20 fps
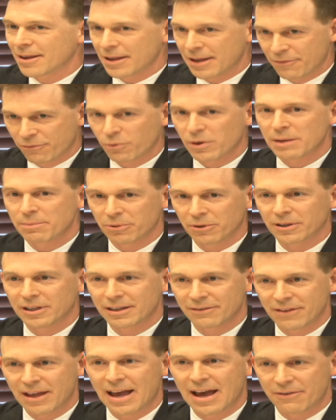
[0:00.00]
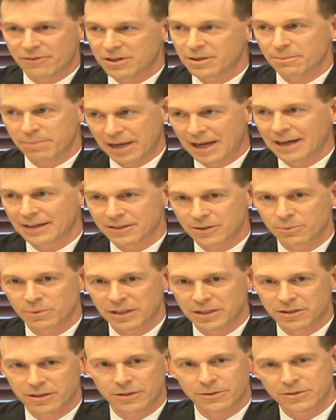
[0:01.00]
if we believe they have an impact, and we
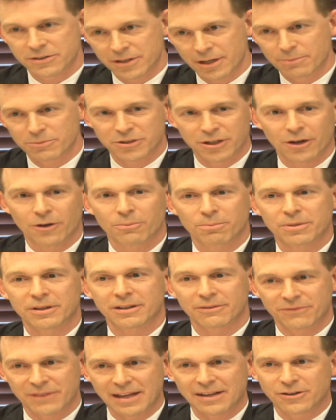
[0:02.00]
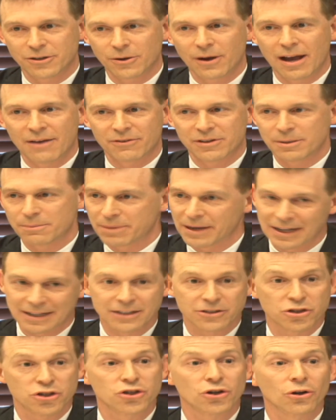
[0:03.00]
do, some don't, but if they do have an impact,
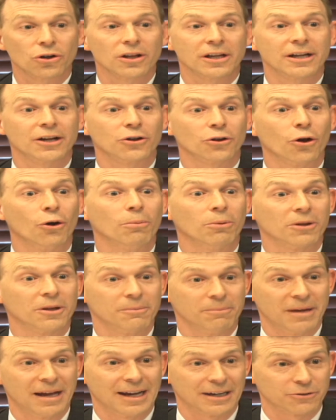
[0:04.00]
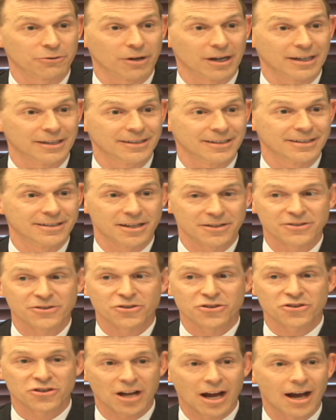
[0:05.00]
it's surely a global impact, right? It doesn't
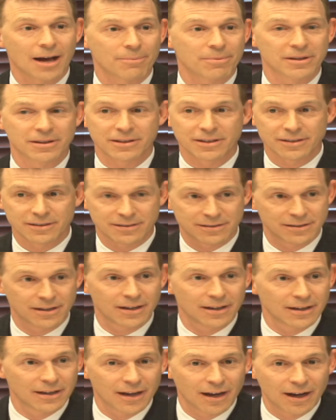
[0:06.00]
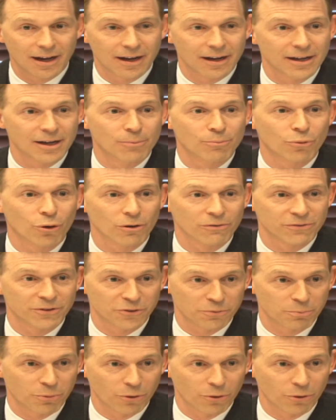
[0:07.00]
stop at these amorphous